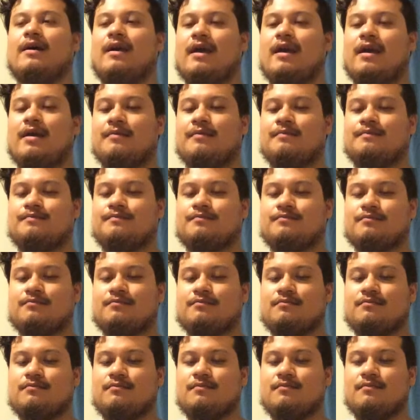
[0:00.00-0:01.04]
And
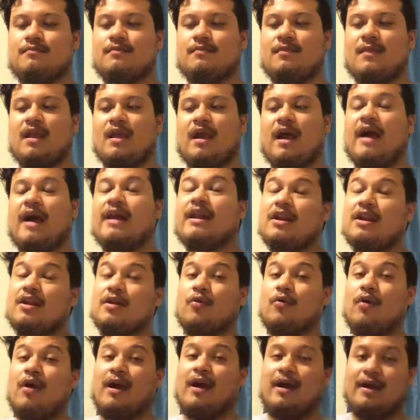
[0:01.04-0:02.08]
I didn't
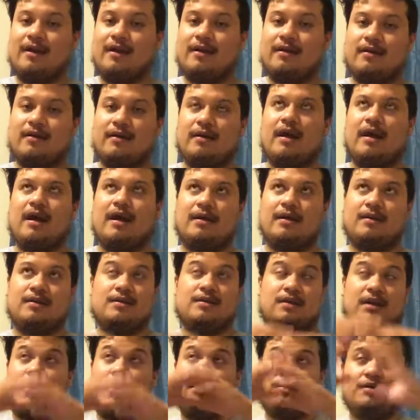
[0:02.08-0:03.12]
cry.
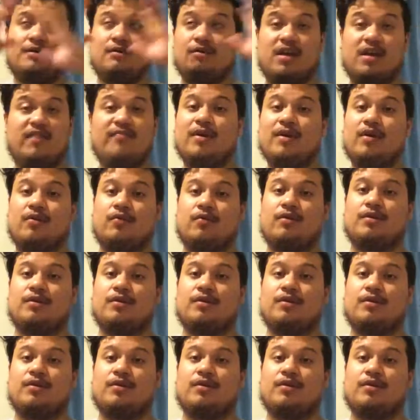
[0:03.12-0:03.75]
She'll give me